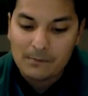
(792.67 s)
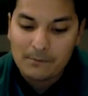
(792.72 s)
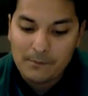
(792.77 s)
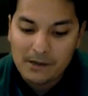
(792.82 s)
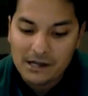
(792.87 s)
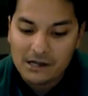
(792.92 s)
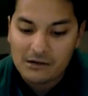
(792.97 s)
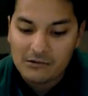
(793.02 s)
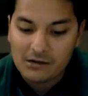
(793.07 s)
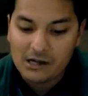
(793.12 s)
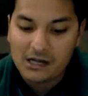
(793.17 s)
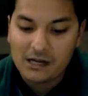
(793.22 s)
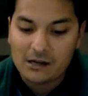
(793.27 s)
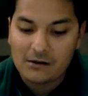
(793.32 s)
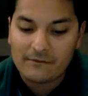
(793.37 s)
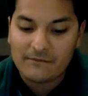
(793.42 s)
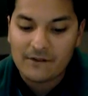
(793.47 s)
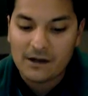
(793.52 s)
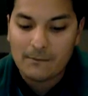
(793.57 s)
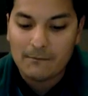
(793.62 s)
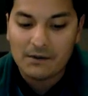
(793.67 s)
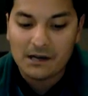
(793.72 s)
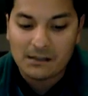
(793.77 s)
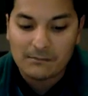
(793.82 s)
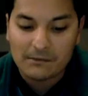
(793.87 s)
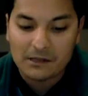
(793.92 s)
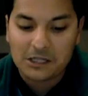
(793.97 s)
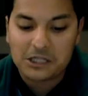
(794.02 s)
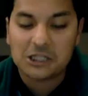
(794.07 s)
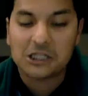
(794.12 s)
The big green
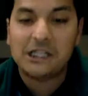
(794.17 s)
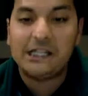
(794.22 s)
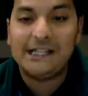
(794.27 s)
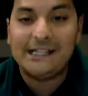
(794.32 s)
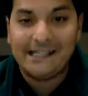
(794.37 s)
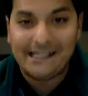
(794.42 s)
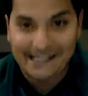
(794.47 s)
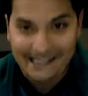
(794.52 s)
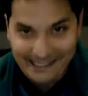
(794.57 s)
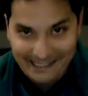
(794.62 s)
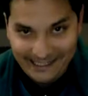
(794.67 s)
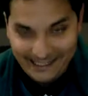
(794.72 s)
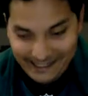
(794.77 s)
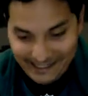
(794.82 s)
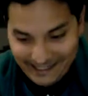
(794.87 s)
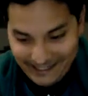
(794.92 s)
fumbling machine.